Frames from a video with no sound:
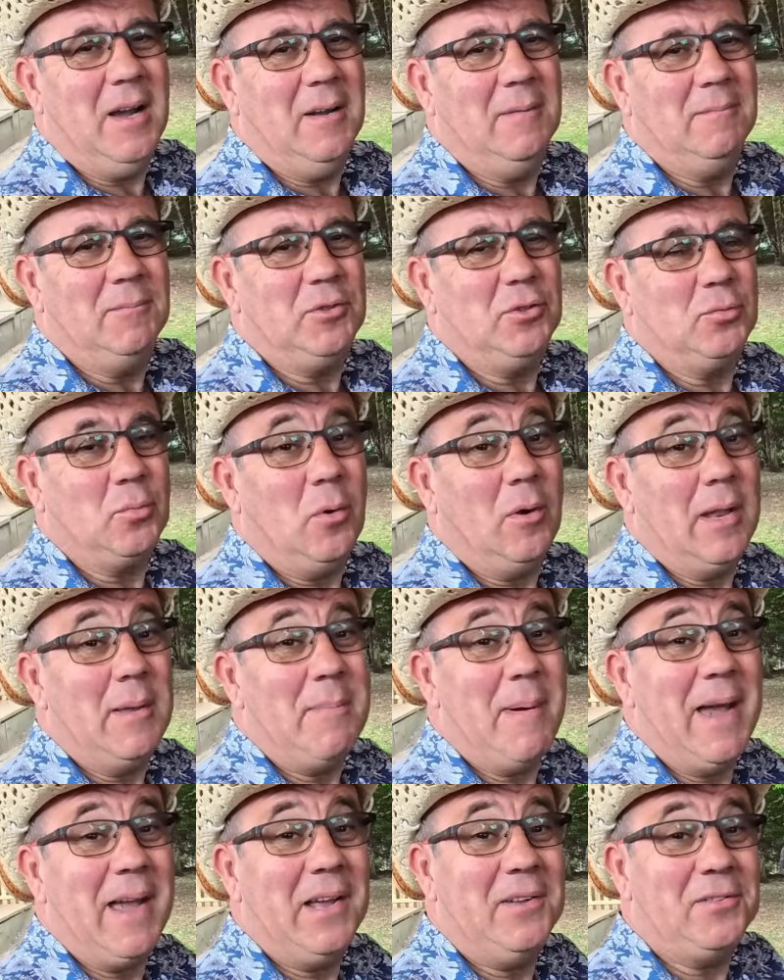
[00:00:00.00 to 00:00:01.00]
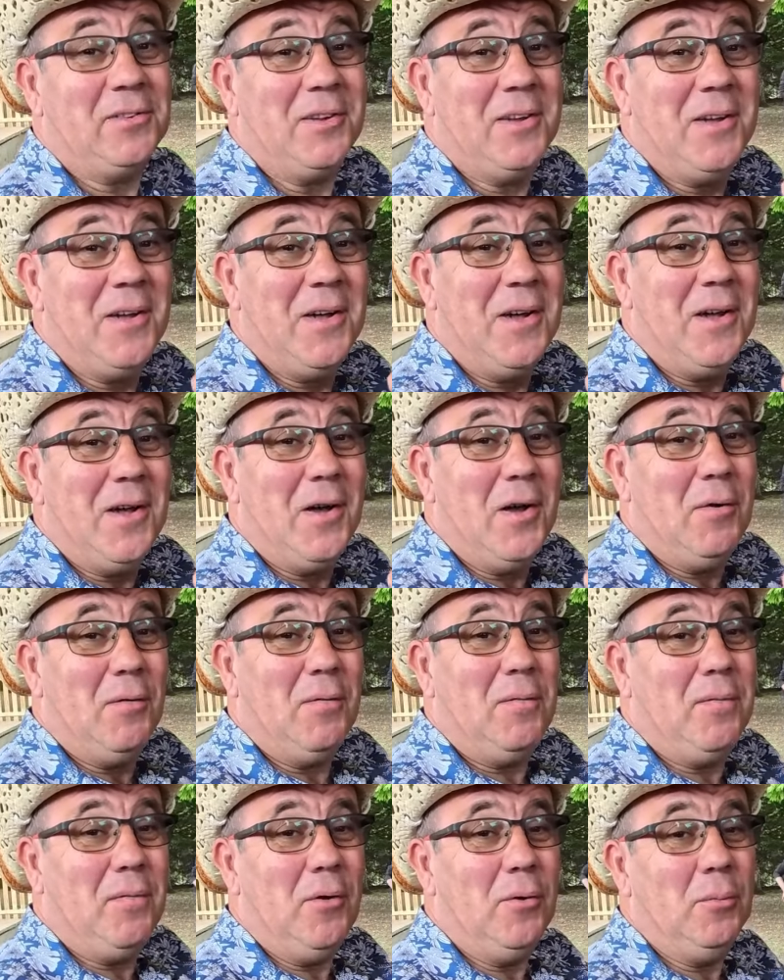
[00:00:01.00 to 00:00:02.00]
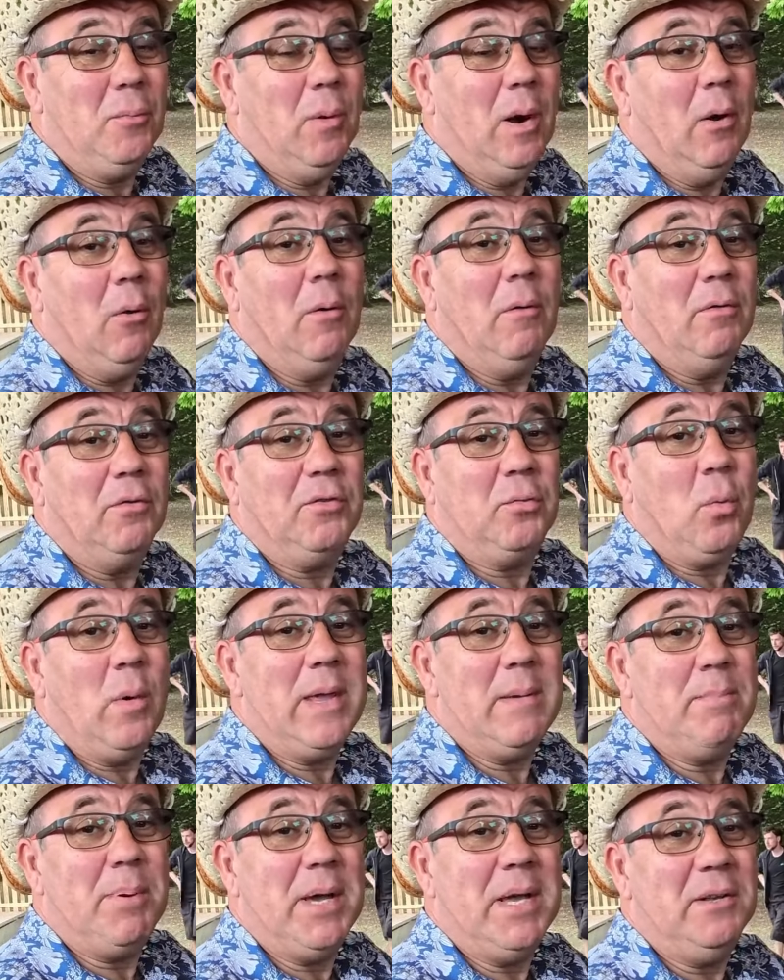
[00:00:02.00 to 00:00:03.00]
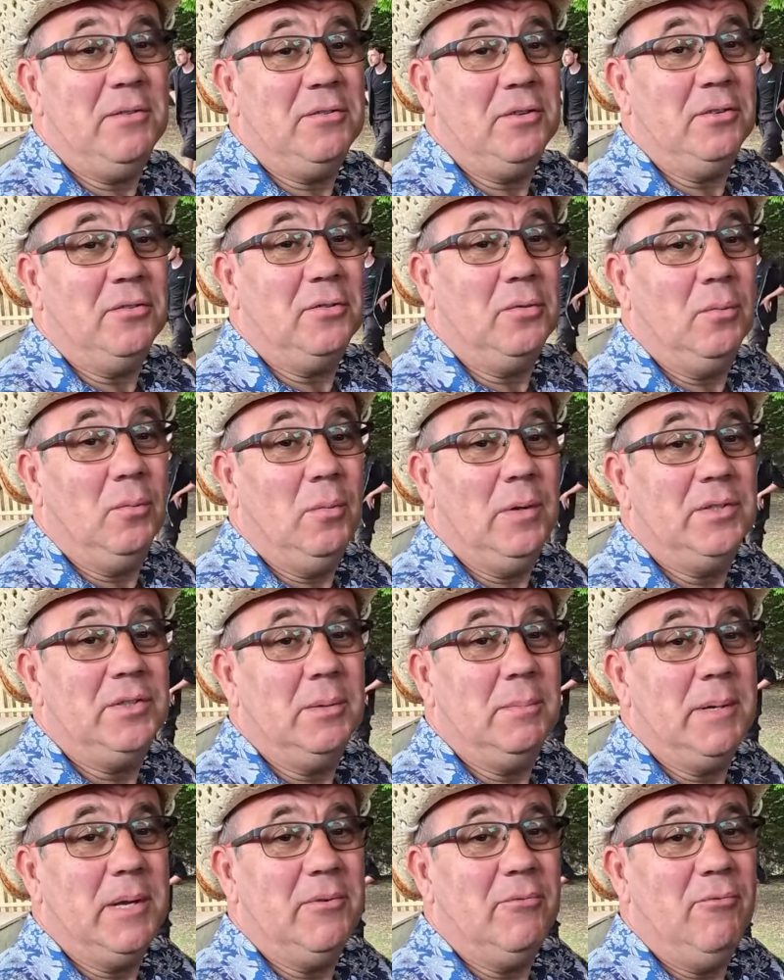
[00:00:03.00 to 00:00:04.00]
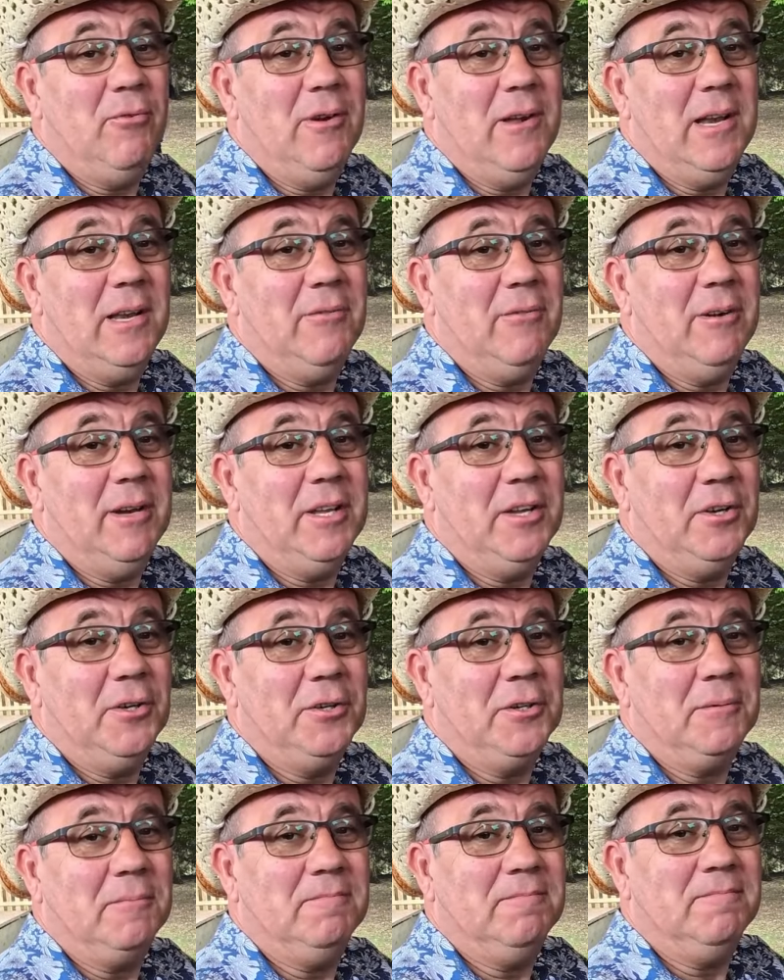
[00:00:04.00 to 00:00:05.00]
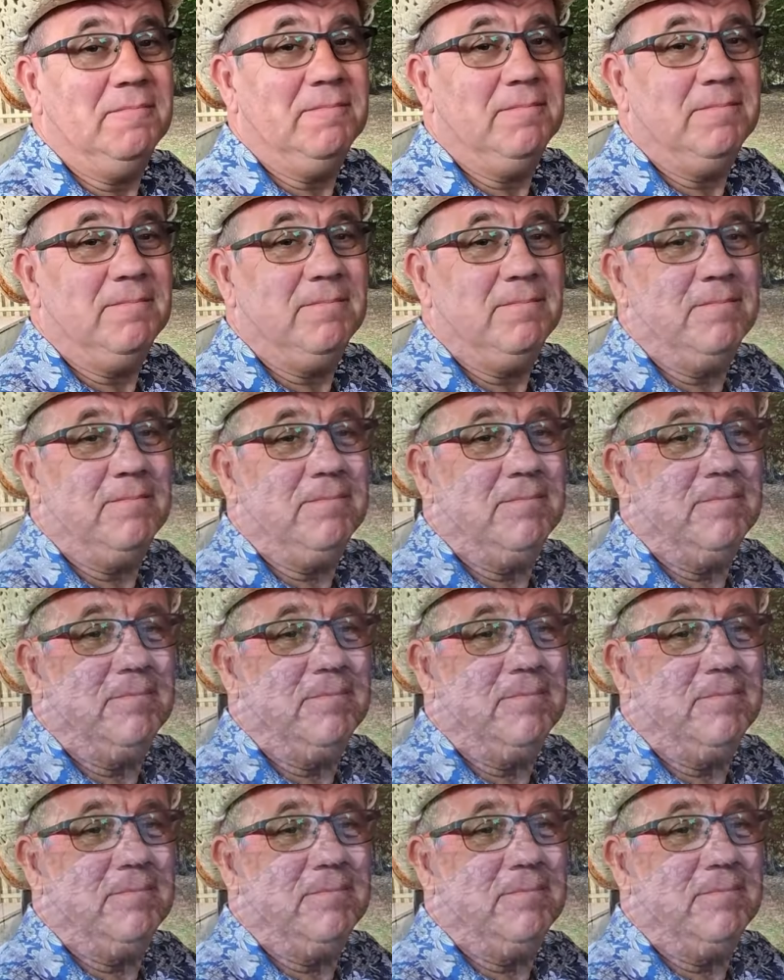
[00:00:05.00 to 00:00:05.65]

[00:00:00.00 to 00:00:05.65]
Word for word: um, just while he makes so I'll do another mask, sweet uh, pizzas, another which really, really Does anyone good. want me to do a,